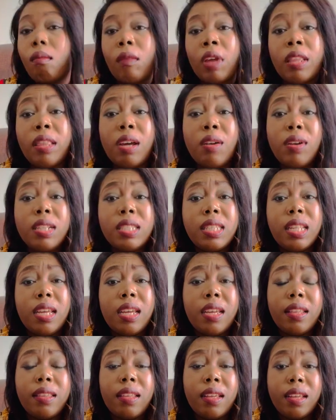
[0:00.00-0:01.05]
That was
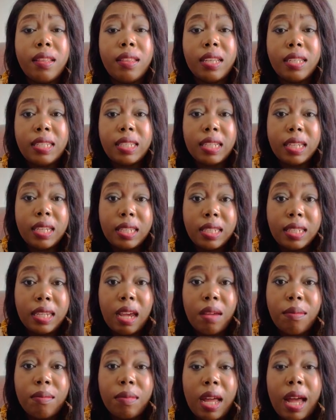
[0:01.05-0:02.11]
the second
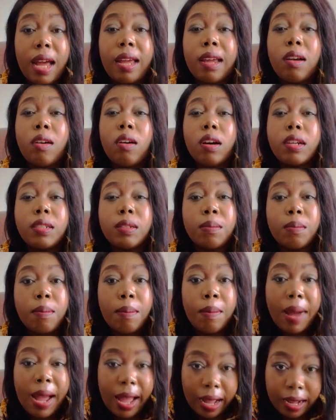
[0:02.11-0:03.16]
time I got
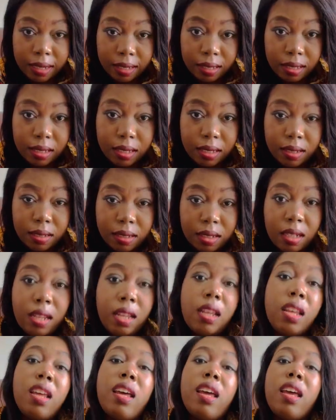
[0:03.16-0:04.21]
mad.
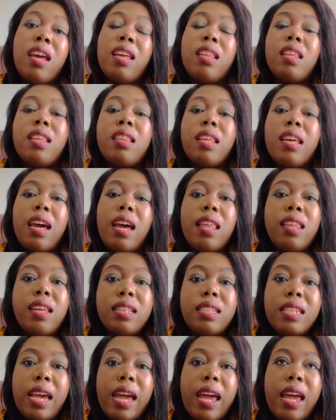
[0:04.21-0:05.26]
And then the other
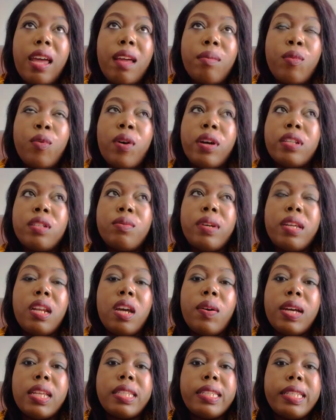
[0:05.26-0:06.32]
time was when
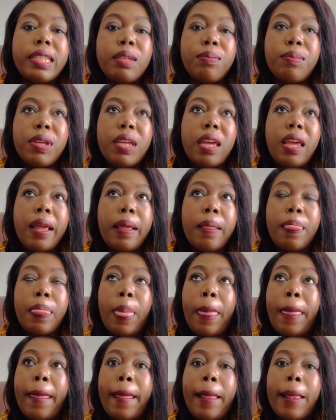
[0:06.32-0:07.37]
I was sleeping
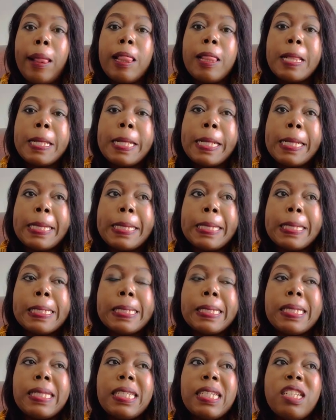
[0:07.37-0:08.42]
and I
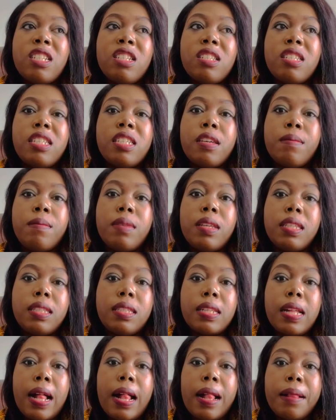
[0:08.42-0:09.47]
was staying in
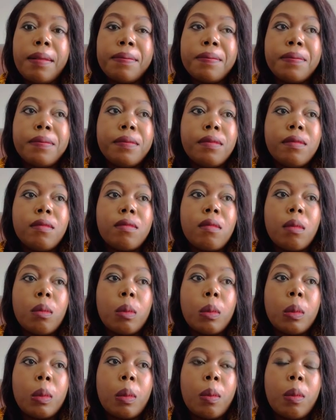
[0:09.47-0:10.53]
Tembisa.
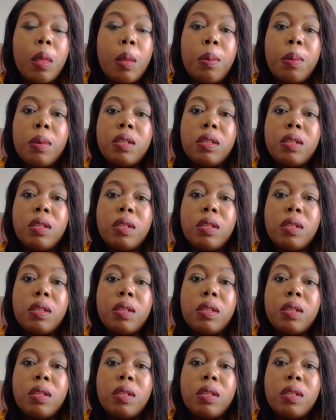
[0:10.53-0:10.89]
People